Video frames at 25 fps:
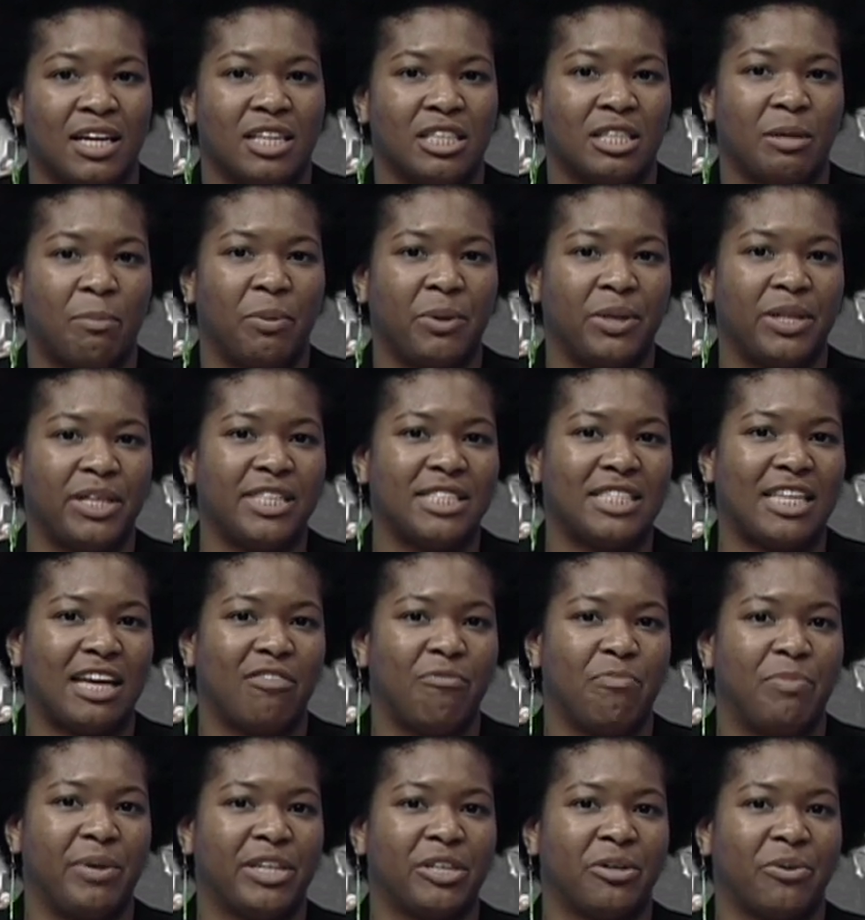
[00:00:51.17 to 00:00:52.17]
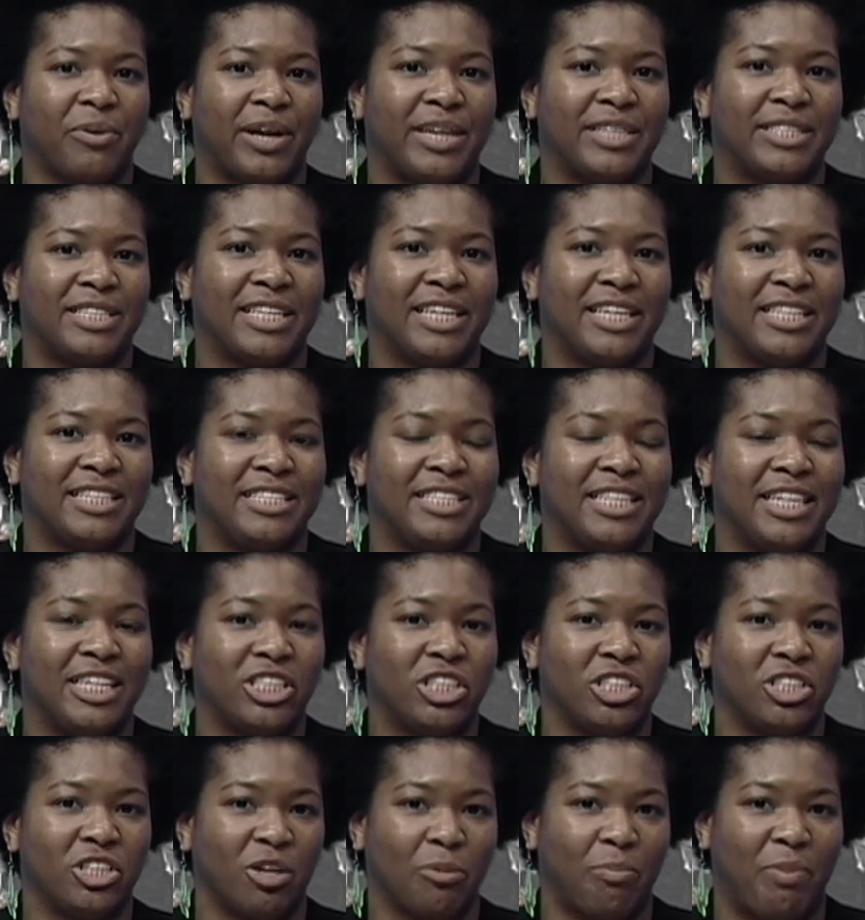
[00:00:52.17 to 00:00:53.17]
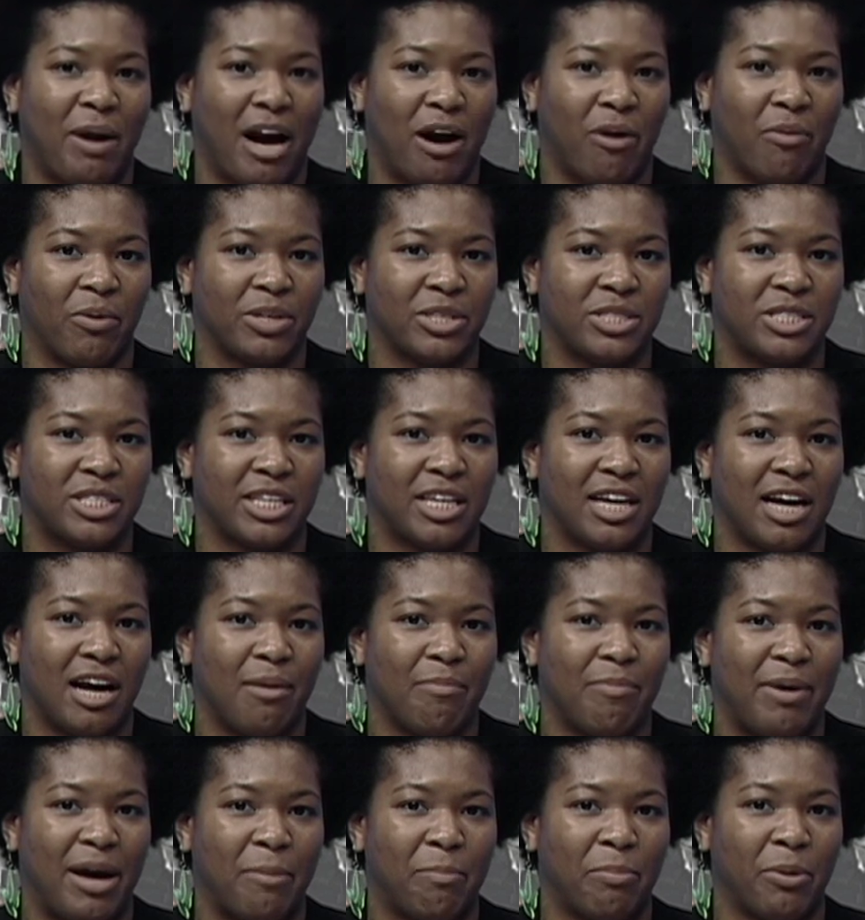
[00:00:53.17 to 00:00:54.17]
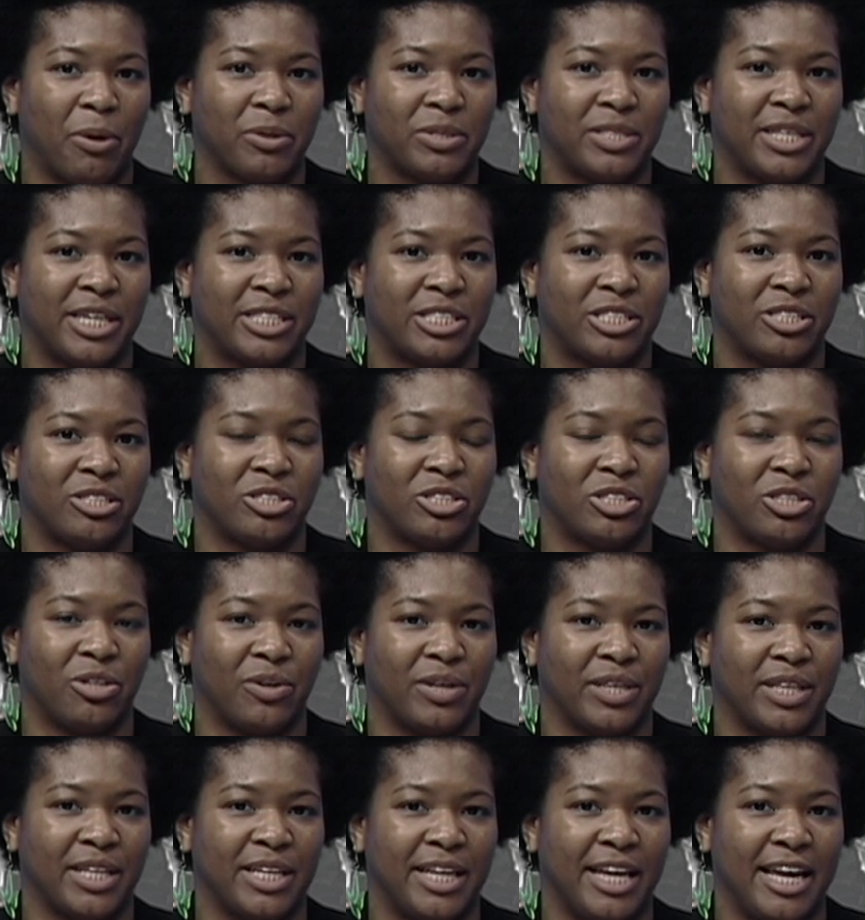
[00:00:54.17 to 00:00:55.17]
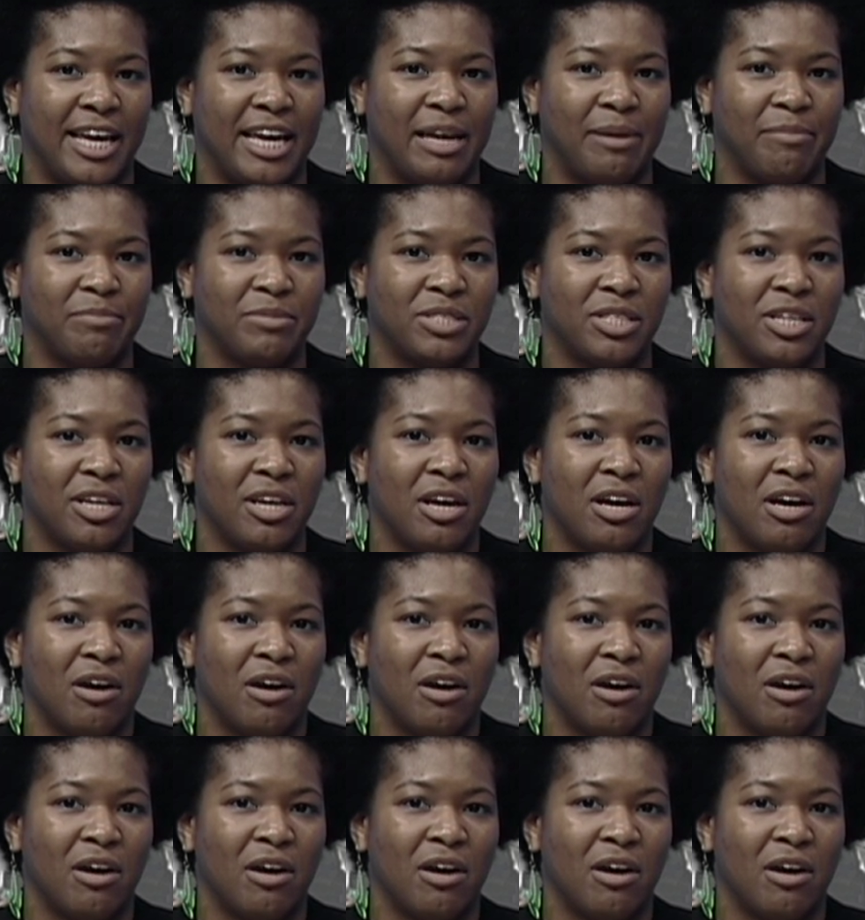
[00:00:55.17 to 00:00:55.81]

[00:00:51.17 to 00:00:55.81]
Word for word: The police have been granted additional powers to combat protesters during the Games,